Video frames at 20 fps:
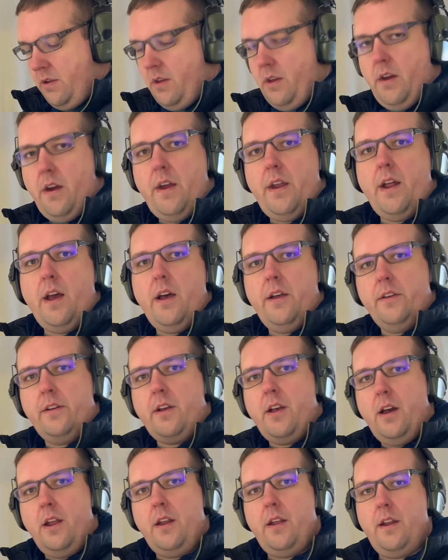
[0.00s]
All right, I'll
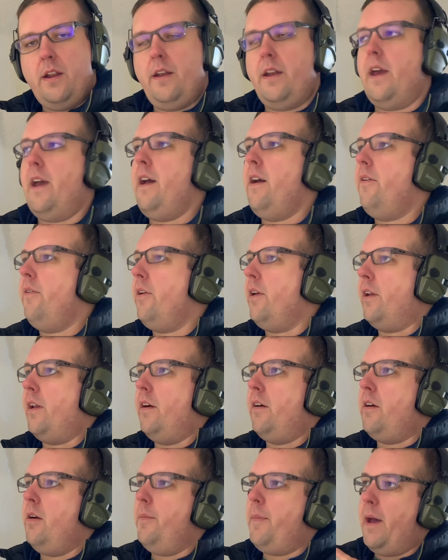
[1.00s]
cut it now and I'll
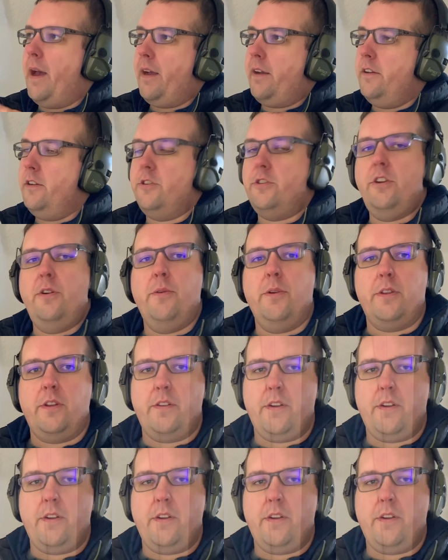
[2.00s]
come back and show you where the